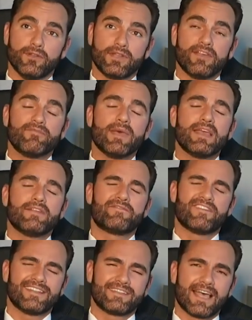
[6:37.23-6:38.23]
They've made
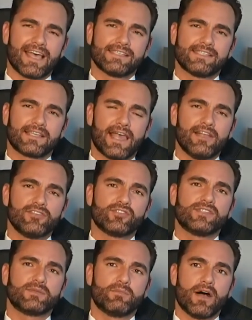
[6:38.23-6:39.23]
fantastic engines
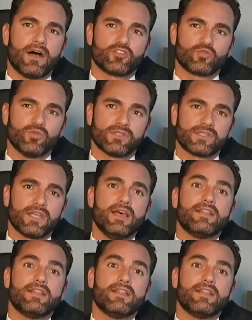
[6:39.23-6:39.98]
and modules